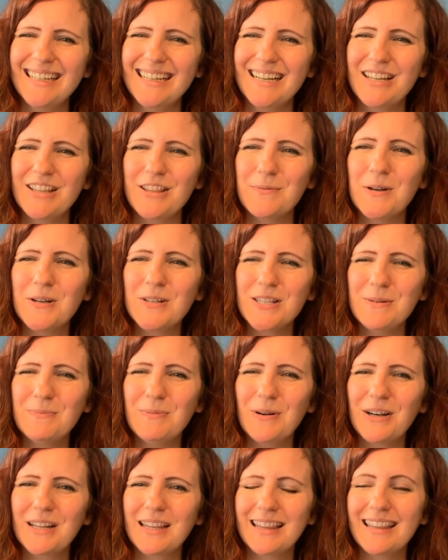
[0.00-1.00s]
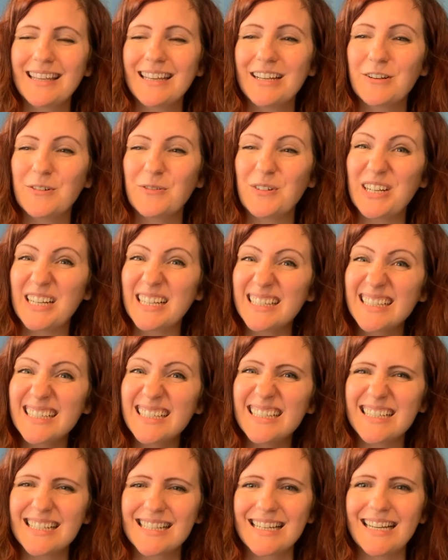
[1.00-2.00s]
The most important thing really
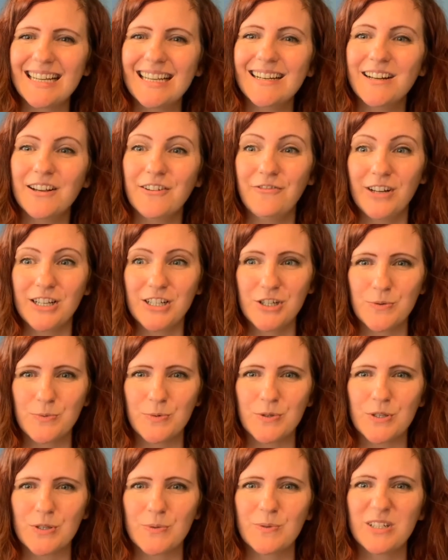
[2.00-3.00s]
is to eat enough vegetables,